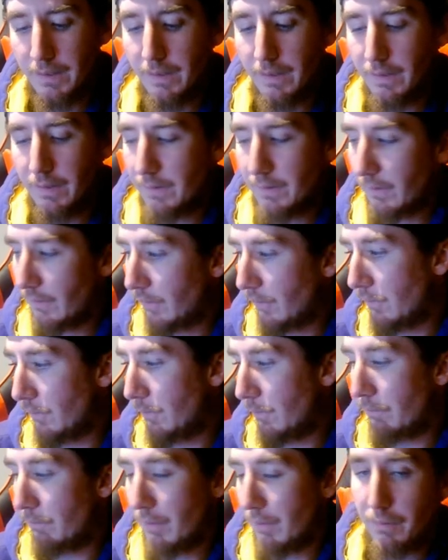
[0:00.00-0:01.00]

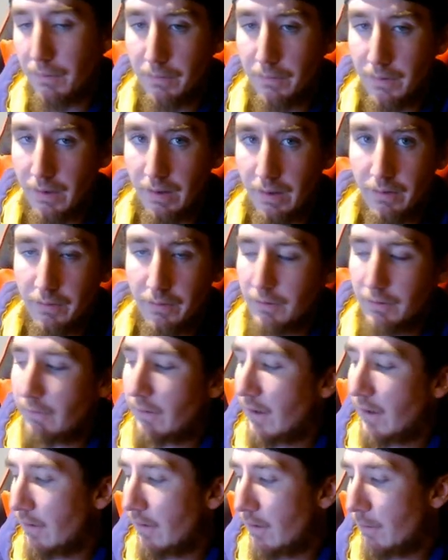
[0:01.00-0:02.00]
So both LSU
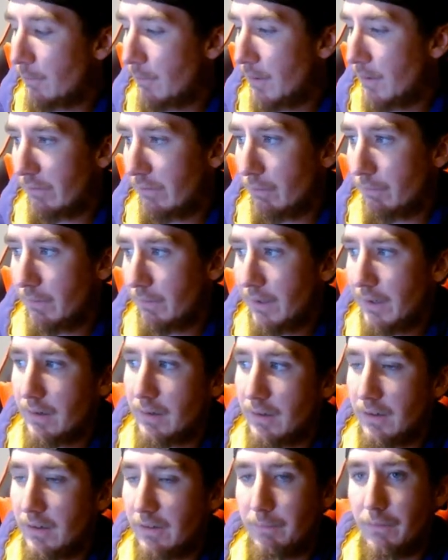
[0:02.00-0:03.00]
and Auburn have a week
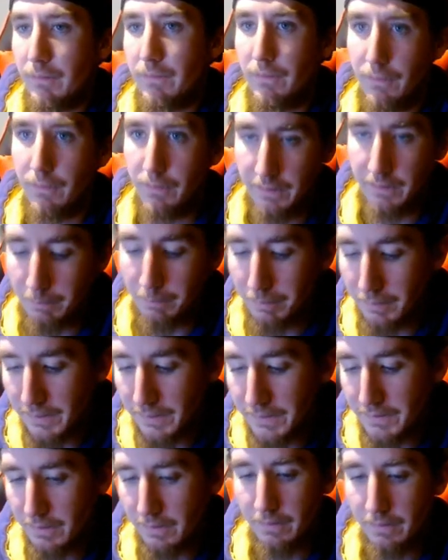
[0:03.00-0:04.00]
off before they play
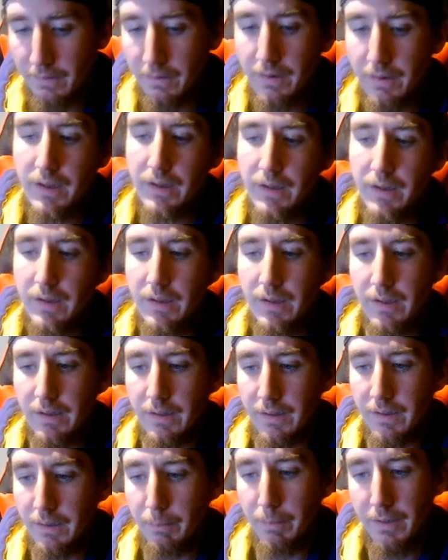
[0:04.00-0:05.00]
each other.
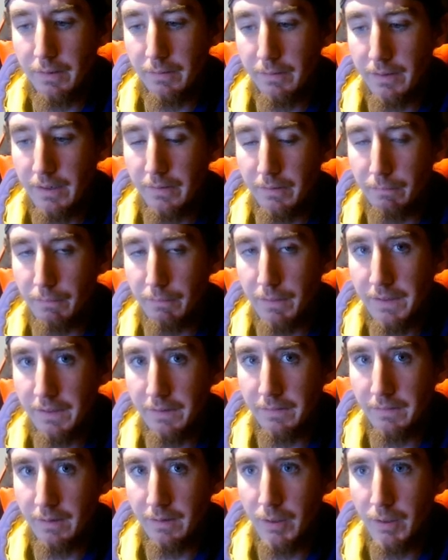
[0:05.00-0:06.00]
Depending on how the
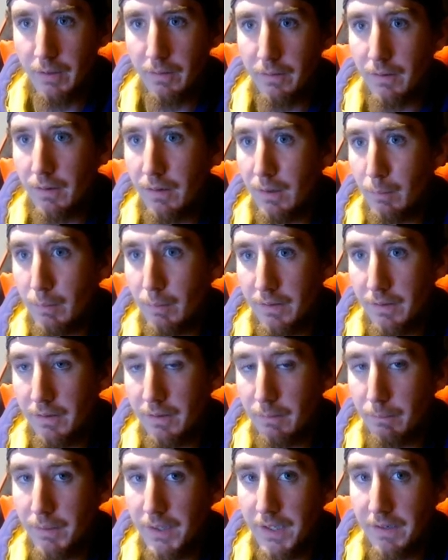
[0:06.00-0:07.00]
rankings come out, Auburn
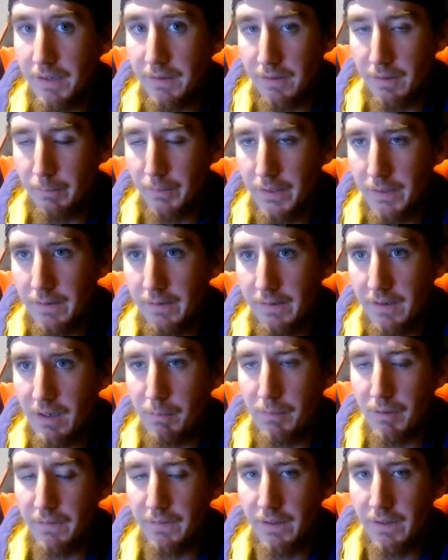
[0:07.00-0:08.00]
could be a top 10 team.
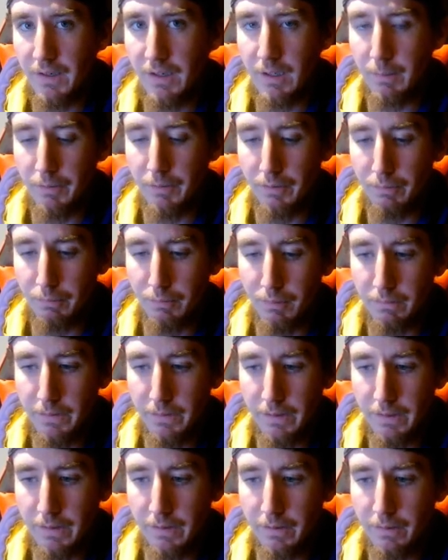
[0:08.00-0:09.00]
They're sitting at number 12
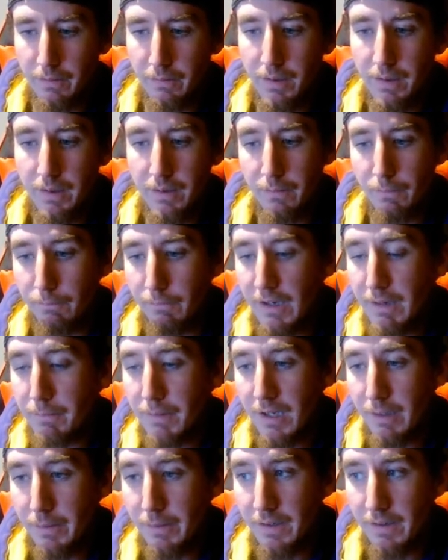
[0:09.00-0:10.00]
right now. We
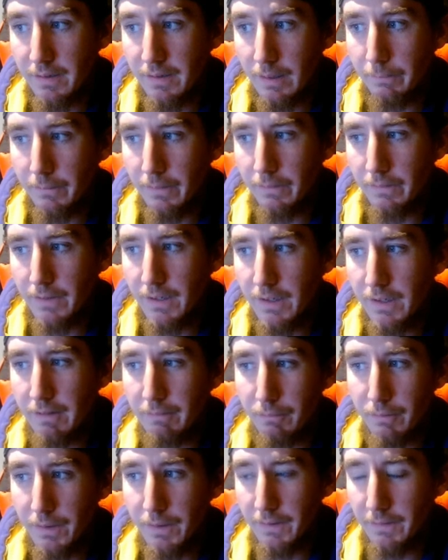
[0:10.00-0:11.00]
might be top 15.
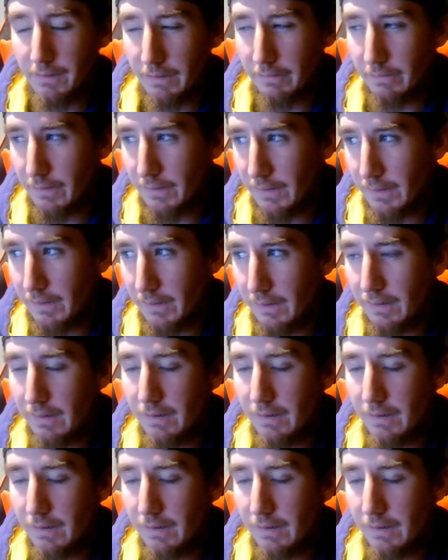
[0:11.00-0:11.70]
We're at 17.